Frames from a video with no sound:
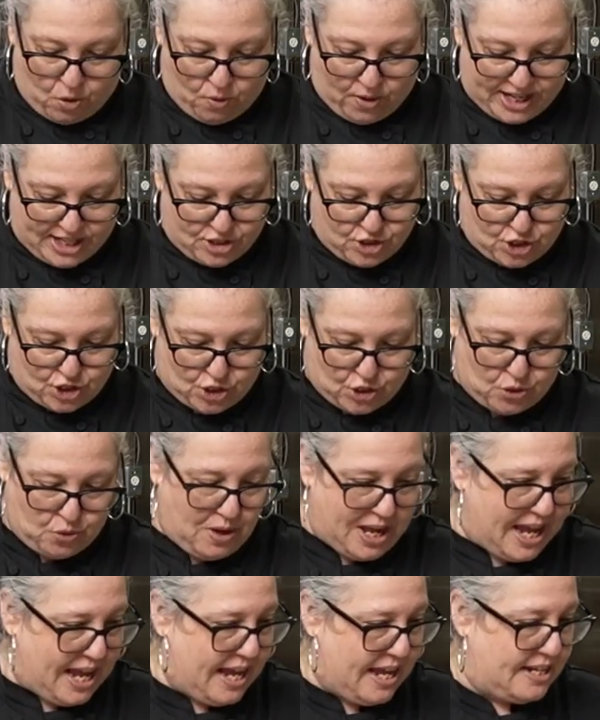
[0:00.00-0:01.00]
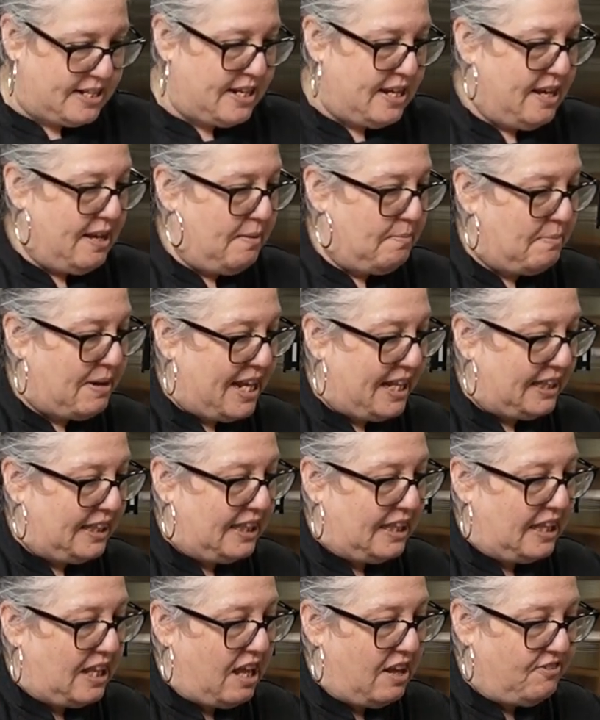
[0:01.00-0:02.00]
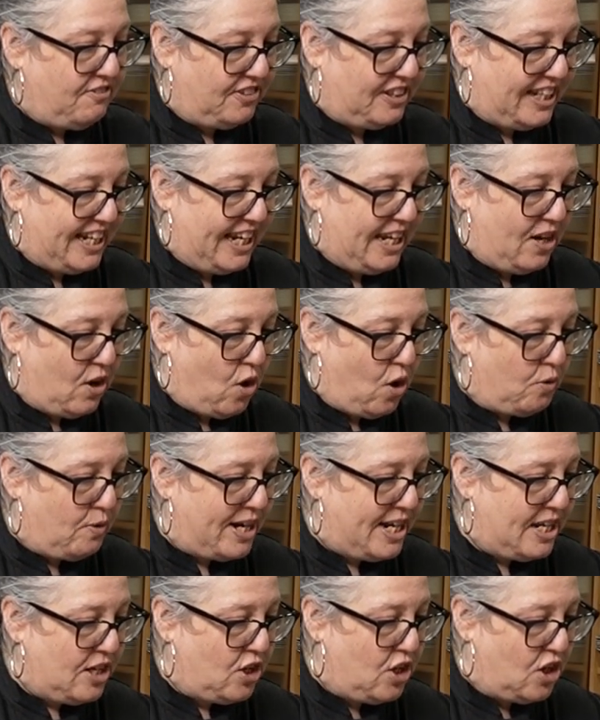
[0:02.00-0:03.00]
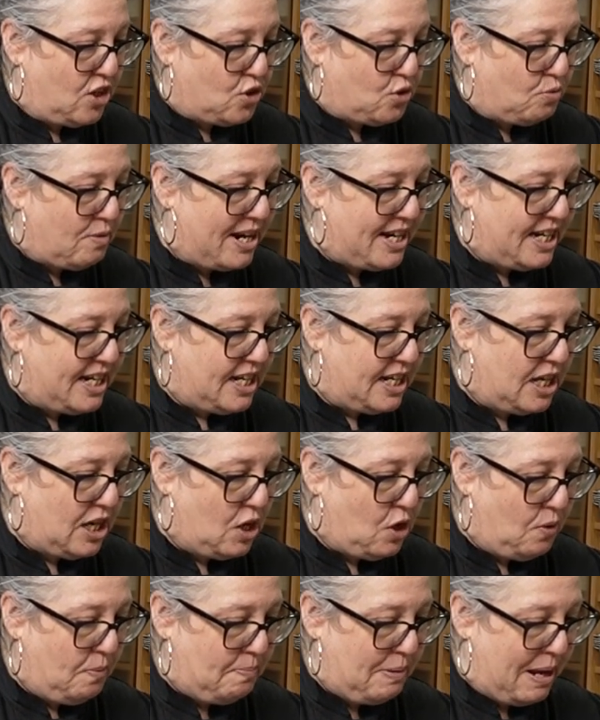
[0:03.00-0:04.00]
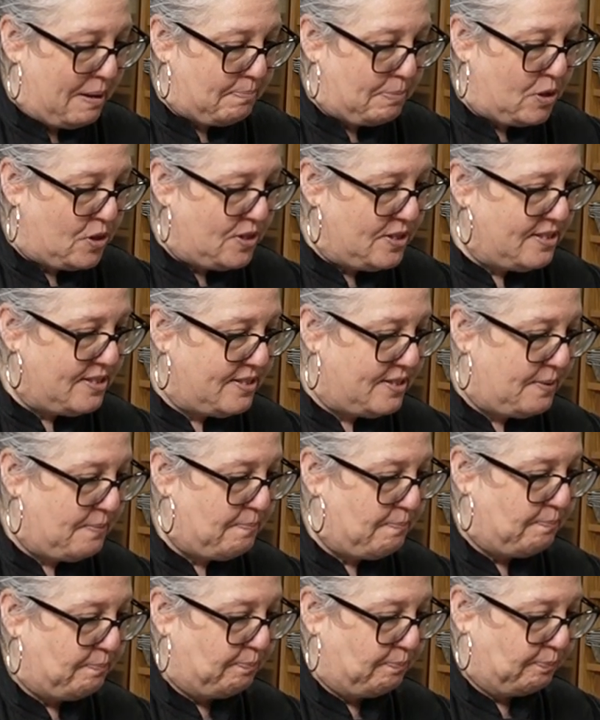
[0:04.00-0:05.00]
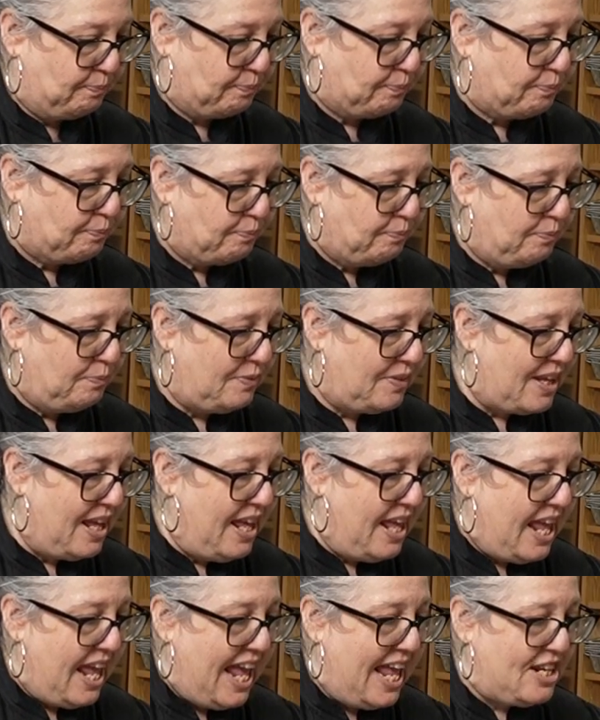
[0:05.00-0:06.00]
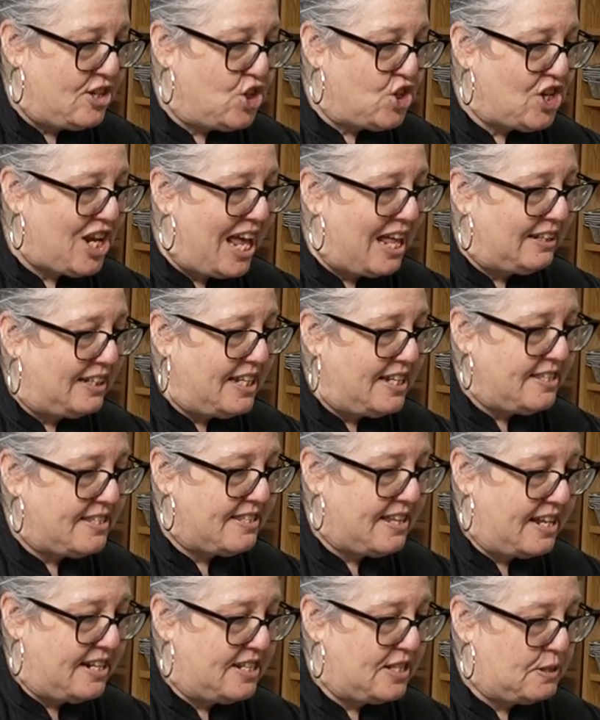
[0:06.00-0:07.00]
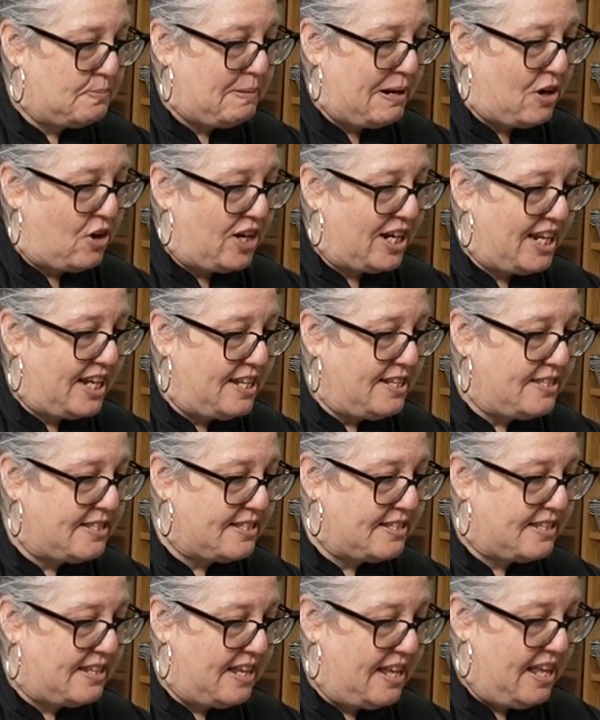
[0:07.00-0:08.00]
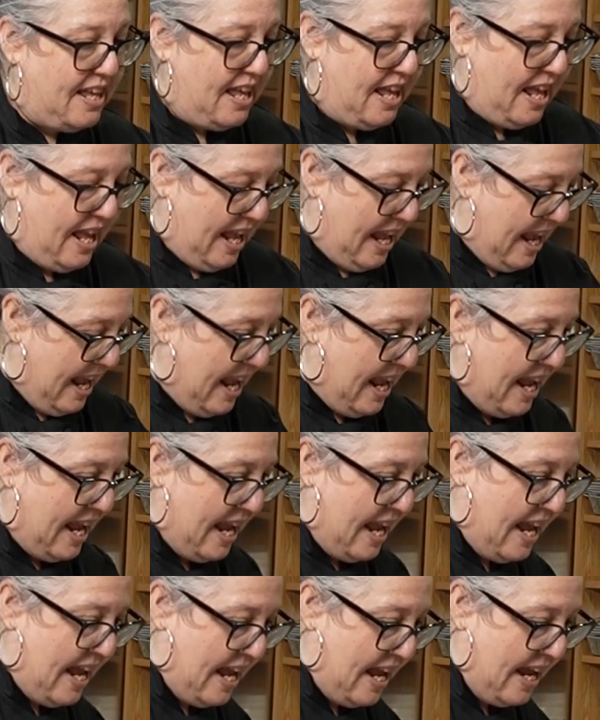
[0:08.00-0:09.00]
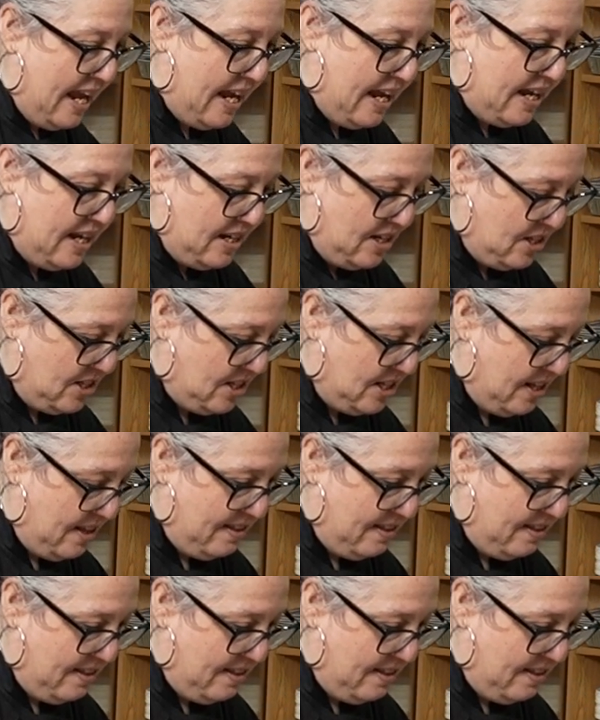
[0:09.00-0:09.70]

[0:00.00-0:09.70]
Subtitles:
going to add my lovely, already cooked, ready to go peppers and shallots and asparagus. And